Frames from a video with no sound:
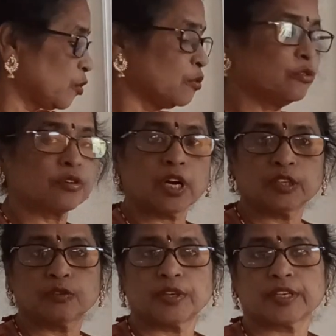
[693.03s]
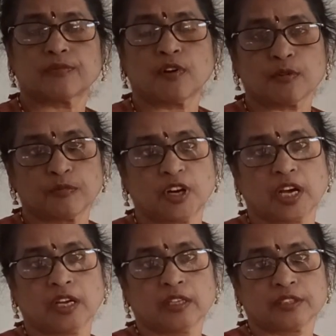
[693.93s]
to calculate
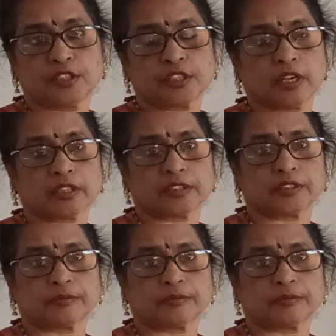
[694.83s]
formula charge.